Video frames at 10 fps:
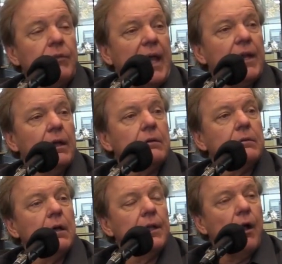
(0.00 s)
They had an
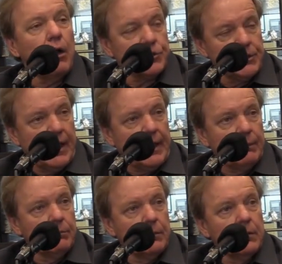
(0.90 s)
auction
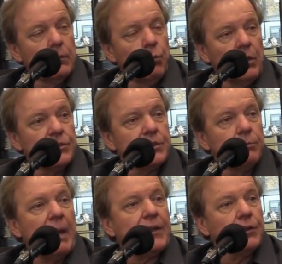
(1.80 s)
item was a
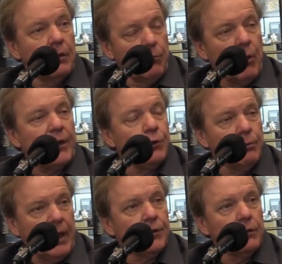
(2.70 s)
brand
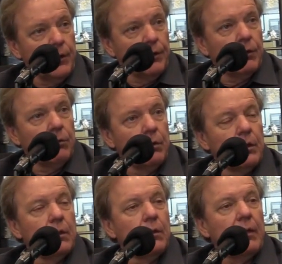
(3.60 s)
new Bandolero
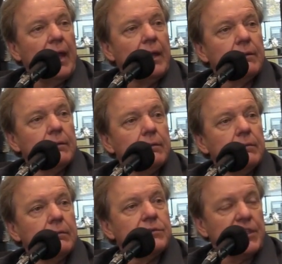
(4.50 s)
that
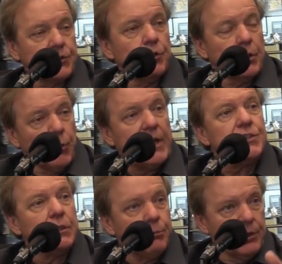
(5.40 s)
600
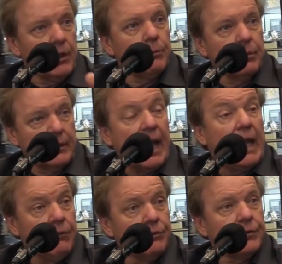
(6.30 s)
Racing put up and
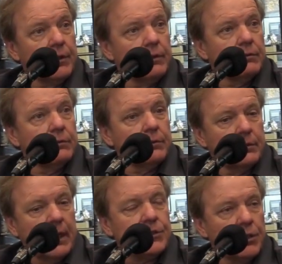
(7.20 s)
gave to
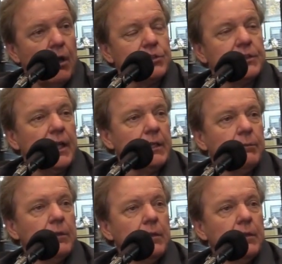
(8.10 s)
as an auction item.